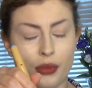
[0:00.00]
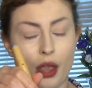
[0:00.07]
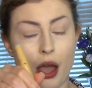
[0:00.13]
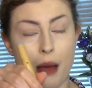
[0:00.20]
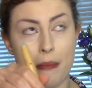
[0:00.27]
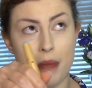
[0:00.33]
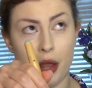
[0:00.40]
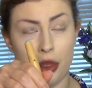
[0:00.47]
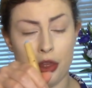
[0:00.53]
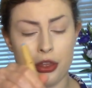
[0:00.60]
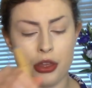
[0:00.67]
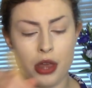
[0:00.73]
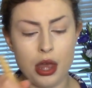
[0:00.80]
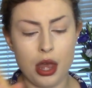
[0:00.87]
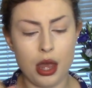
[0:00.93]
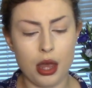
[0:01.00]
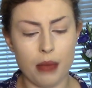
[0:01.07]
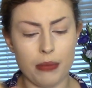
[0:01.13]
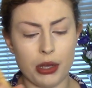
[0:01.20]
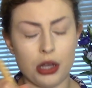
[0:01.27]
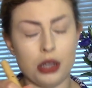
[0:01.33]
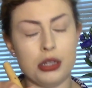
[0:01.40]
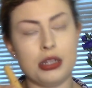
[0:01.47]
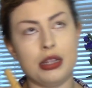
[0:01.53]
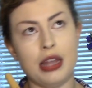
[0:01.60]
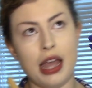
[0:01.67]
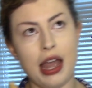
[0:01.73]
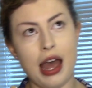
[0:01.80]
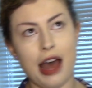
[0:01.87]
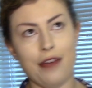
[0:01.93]
a month, because
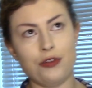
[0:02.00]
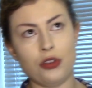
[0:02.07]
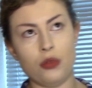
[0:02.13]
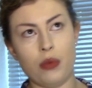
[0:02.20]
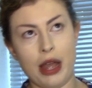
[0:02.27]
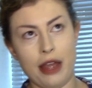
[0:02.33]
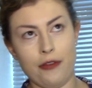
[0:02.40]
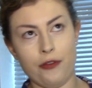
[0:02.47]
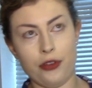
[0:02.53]
they have to wait